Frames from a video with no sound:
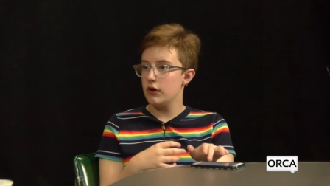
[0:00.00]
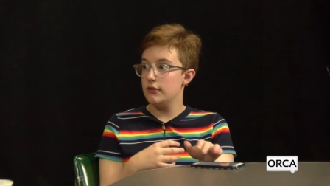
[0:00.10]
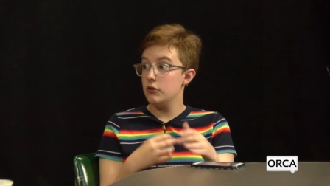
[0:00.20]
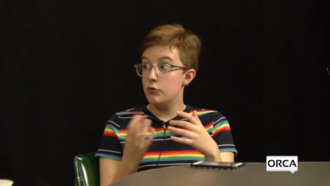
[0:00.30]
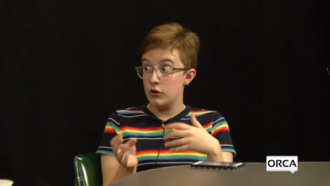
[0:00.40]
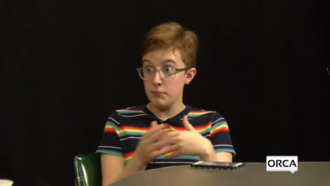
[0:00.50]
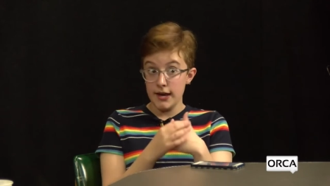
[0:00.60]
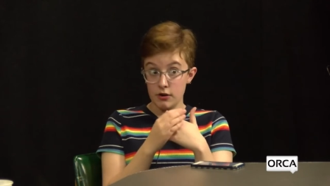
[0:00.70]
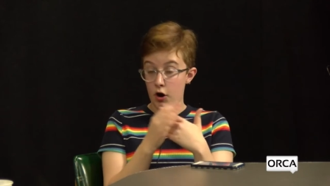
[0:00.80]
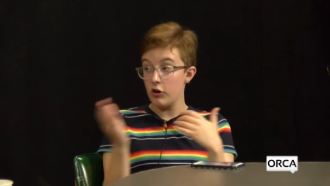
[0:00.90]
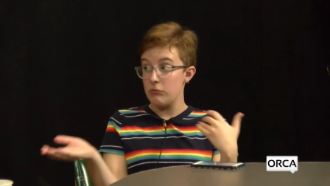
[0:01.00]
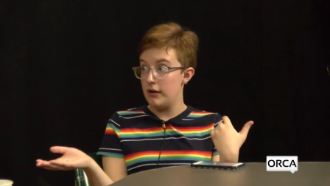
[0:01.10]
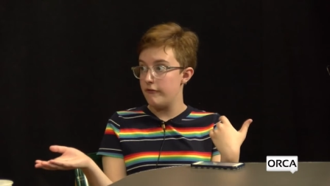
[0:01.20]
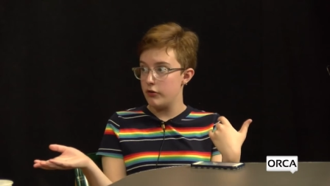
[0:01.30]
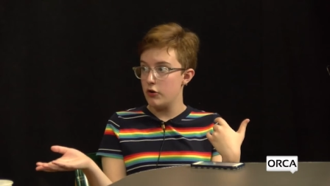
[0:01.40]
and you could make an
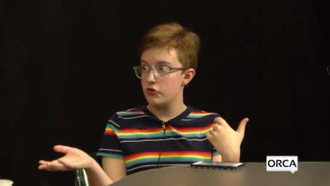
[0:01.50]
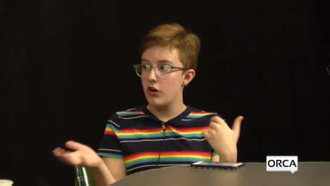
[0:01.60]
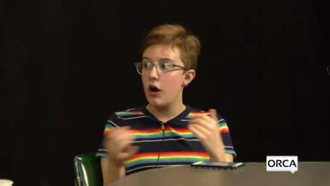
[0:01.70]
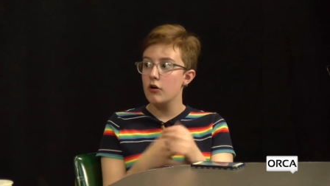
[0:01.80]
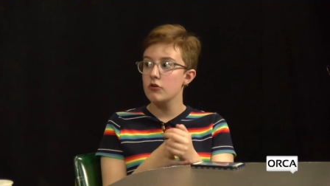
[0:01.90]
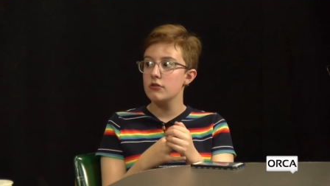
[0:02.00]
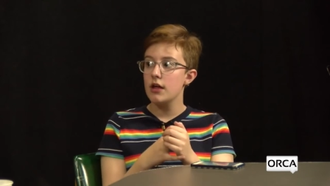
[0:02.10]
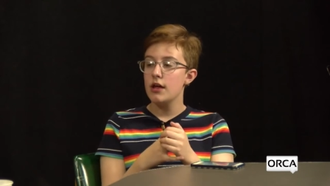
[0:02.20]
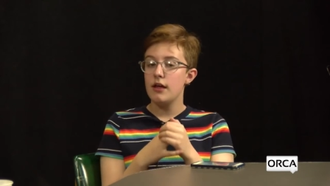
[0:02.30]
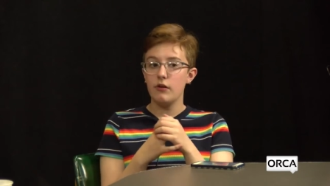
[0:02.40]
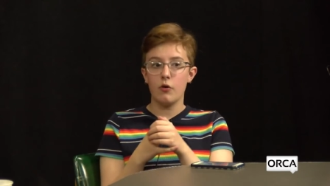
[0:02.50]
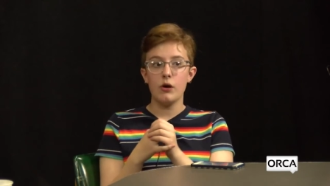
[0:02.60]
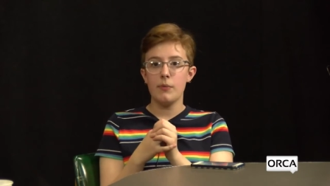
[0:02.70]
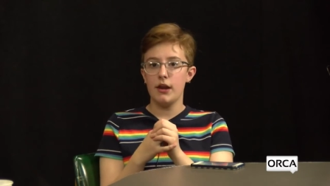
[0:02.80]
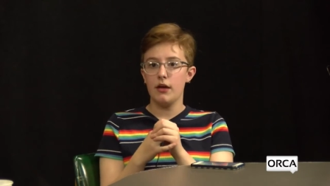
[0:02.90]
argument for those shows. Yeah. That they're
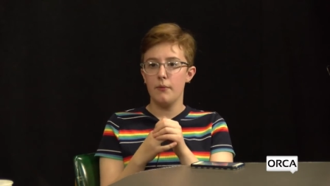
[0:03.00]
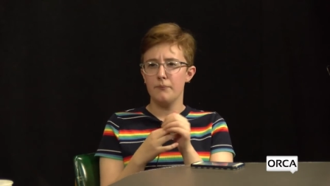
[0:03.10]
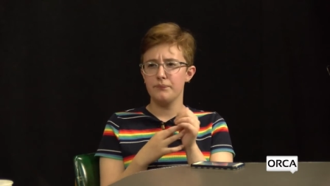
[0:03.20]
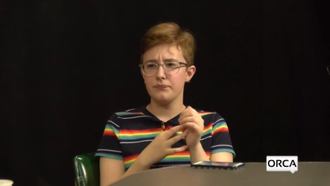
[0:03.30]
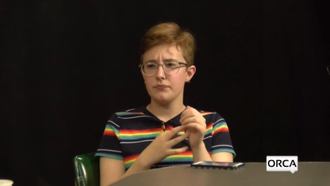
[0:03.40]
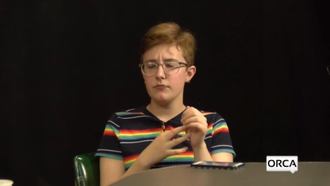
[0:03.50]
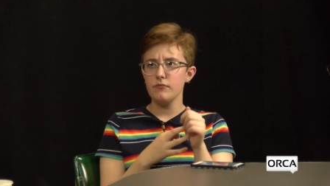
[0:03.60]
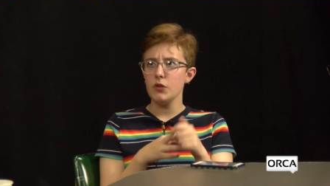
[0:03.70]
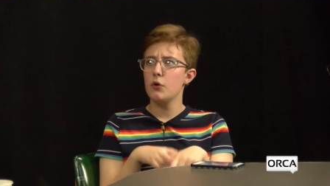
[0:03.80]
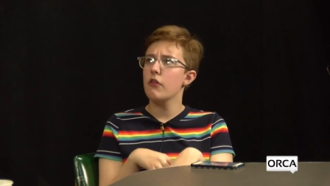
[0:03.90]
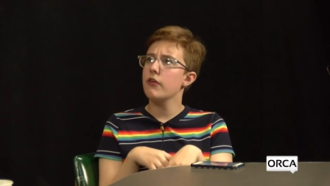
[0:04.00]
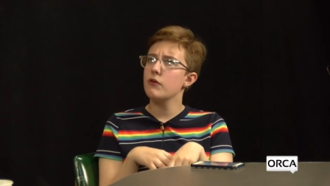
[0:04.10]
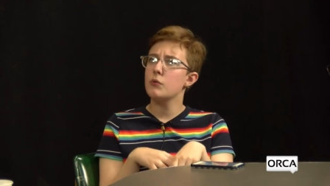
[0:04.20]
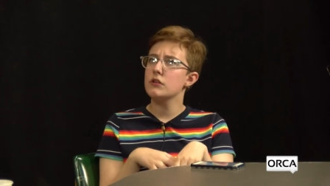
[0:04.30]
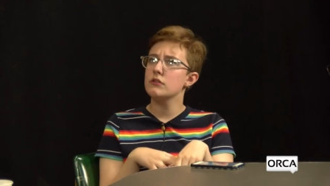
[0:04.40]
queer baiting. them. Um, what are the
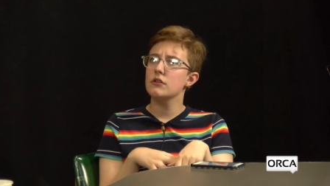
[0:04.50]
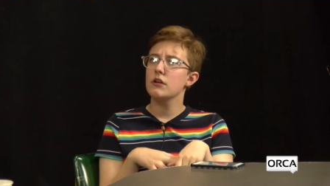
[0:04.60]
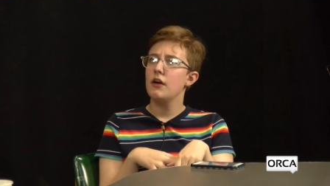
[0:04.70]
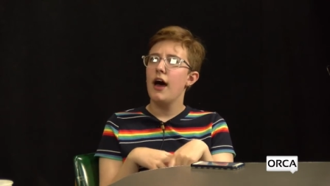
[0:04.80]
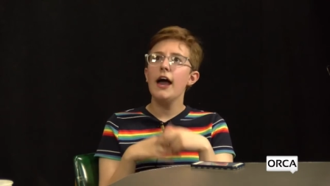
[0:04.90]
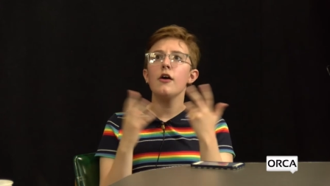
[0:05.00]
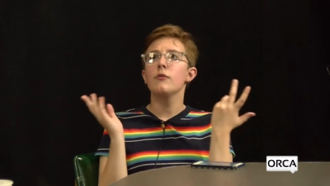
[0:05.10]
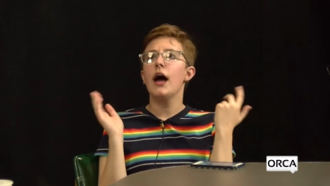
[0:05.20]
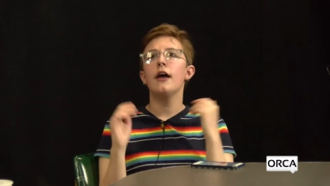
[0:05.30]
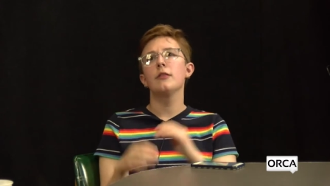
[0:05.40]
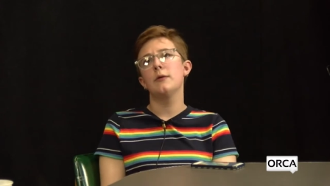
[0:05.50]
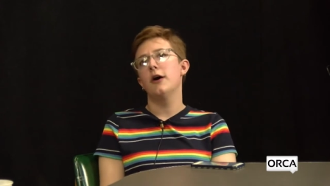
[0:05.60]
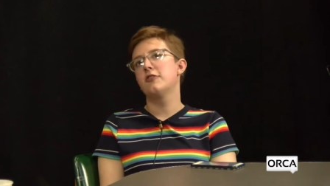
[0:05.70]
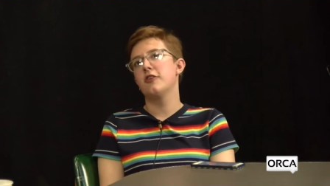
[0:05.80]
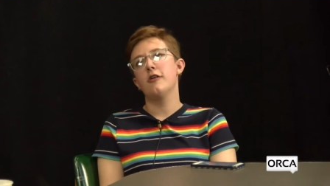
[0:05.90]
other ones? I don't. I only
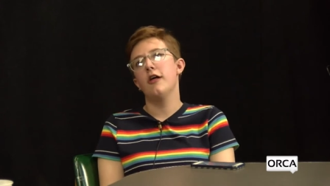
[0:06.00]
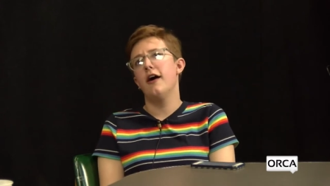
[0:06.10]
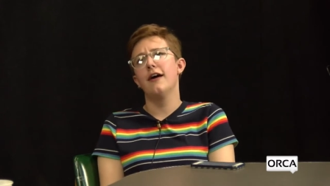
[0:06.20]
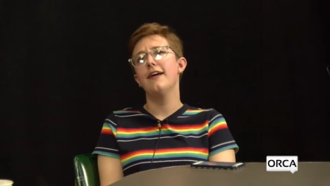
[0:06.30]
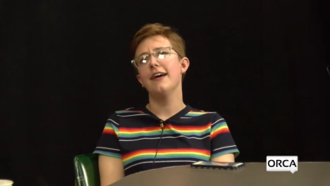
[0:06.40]
watch Sherlock.